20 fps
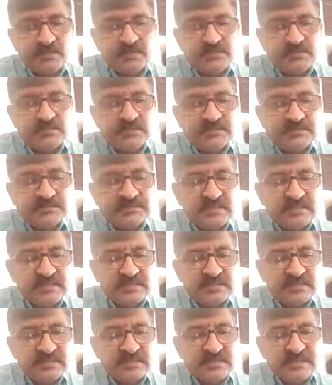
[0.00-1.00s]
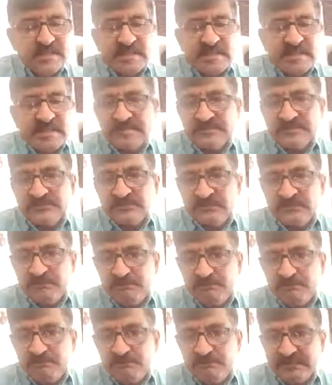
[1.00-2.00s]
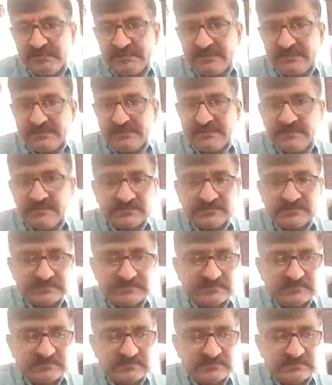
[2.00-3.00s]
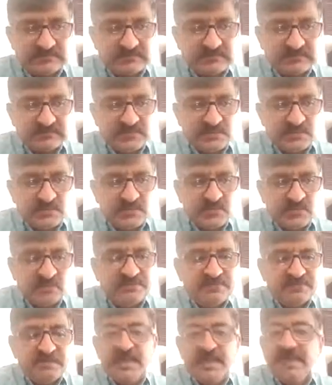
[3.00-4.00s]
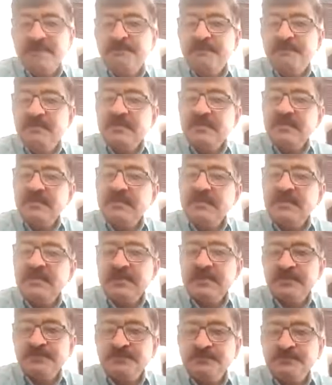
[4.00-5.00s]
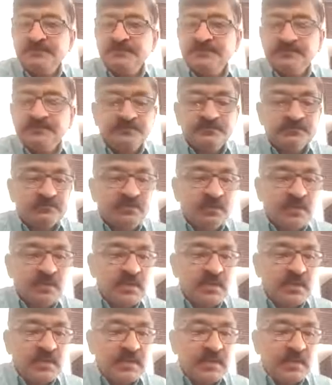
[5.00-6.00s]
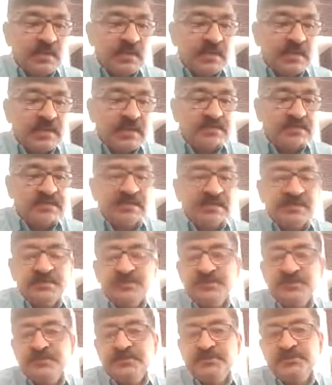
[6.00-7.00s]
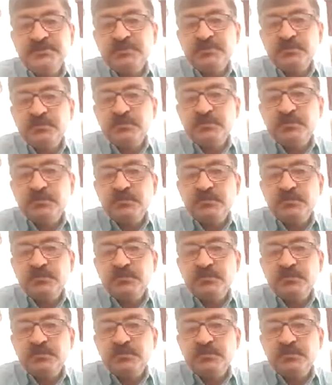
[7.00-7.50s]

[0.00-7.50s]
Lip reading: There is a gradual blend of the epithelium and the connective tissue